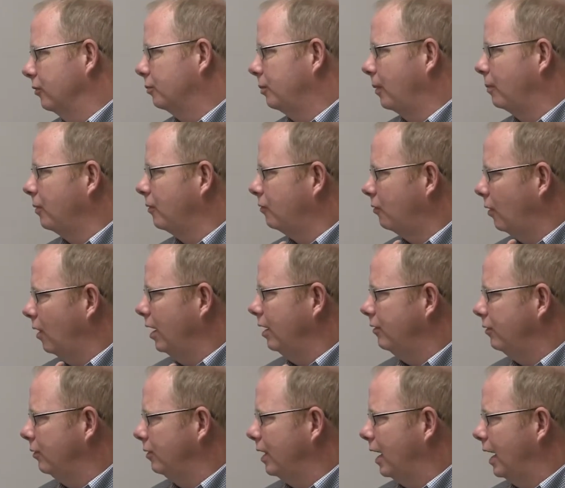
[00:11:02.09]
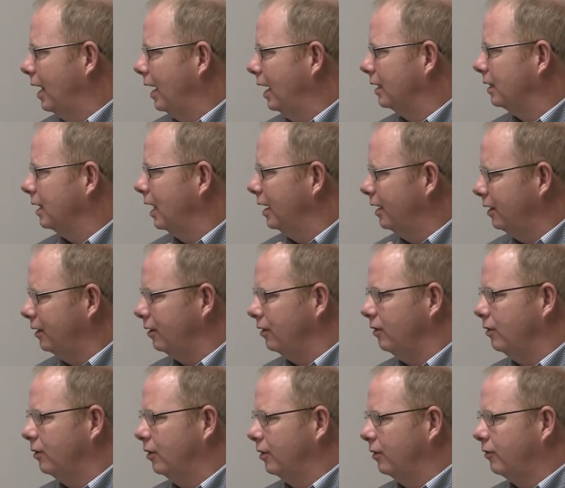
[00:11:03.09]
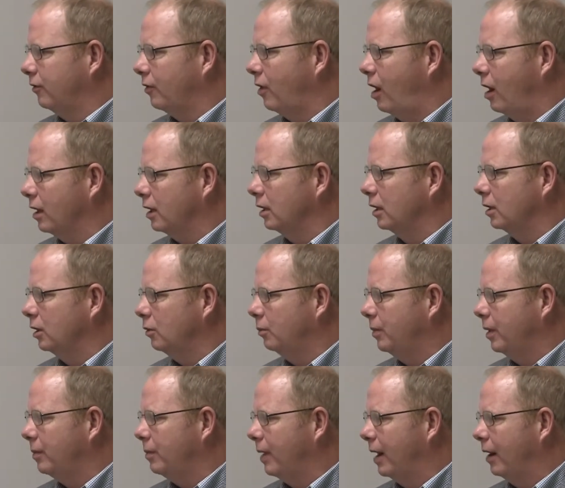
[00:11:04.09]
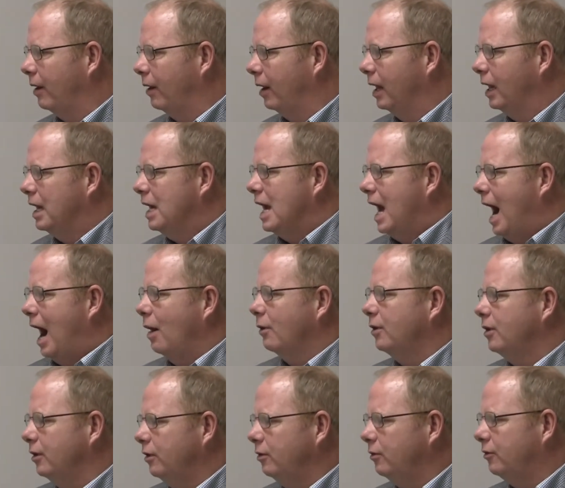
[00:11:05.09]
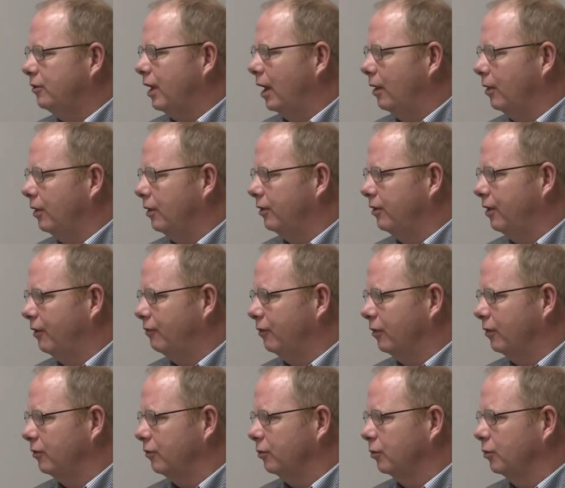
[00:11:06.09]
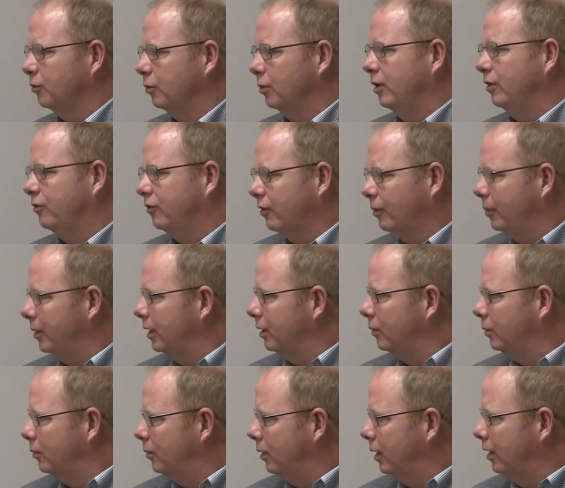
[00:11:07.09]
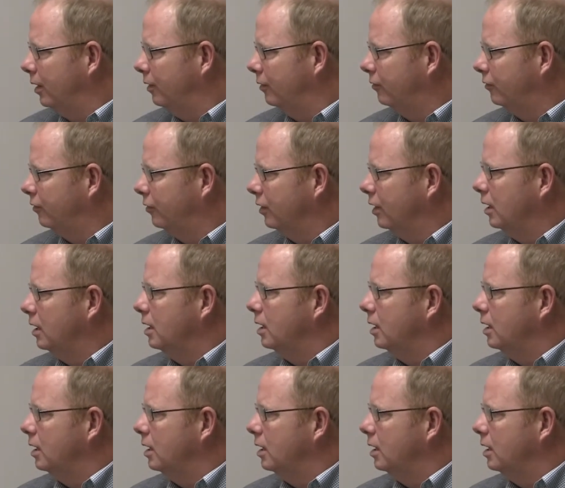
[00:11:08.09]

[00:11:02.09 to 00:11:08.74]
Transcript: but before I do that, I'd like you to talk a little bit about how can you tell the difference between somebody who is